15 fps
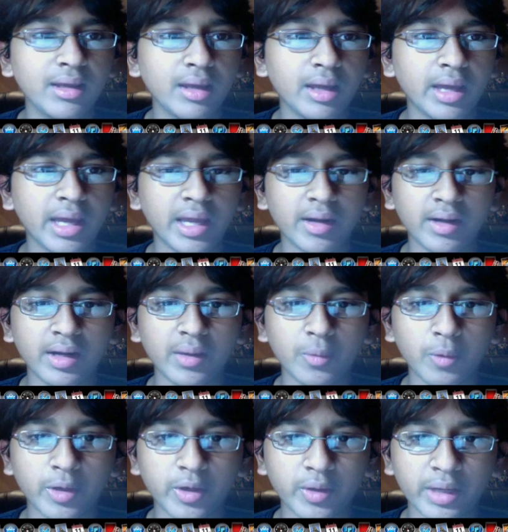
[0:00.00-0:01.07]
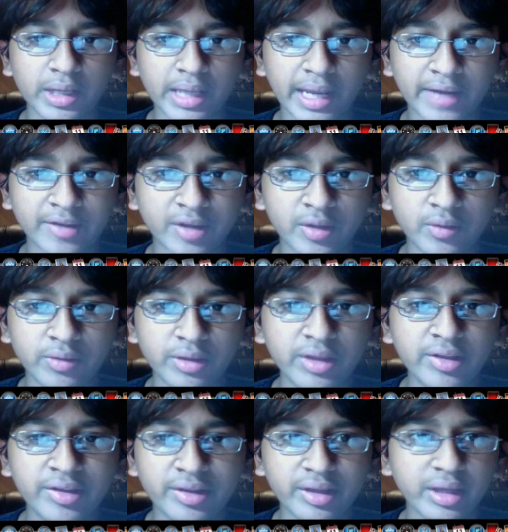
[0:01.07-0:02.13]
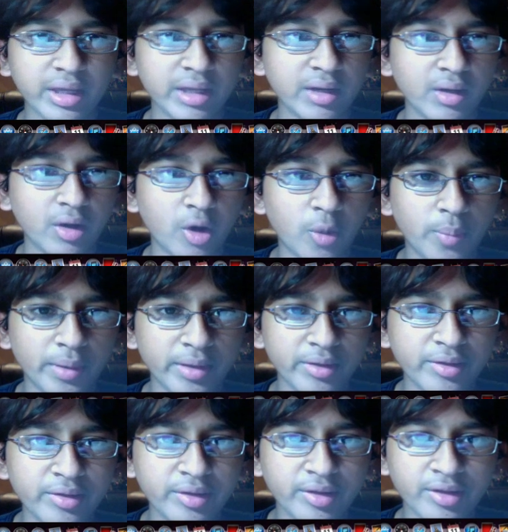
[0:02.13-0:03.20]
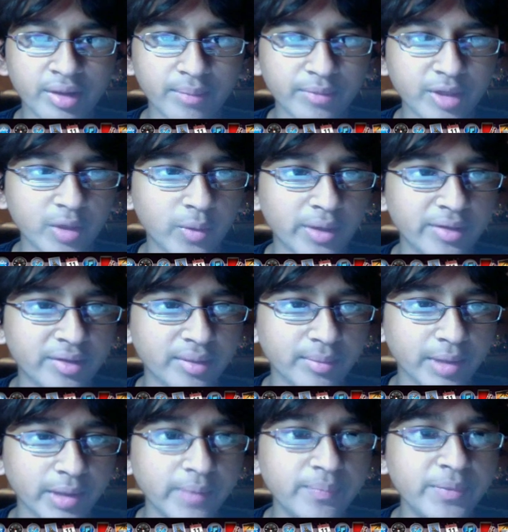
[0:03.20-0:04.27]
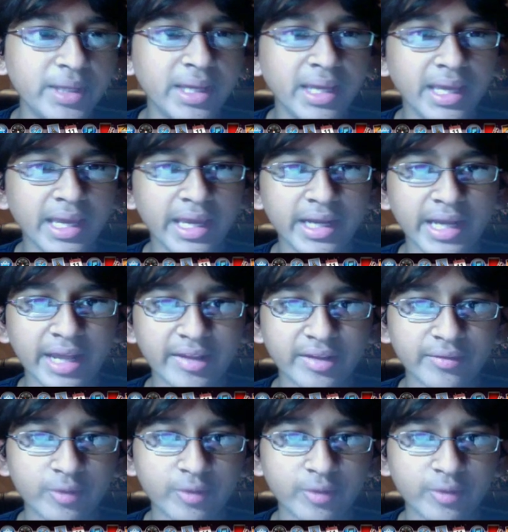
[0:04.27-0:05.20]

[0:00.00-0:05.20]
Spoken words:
And when you execute this, it opens something quite similar, and as I've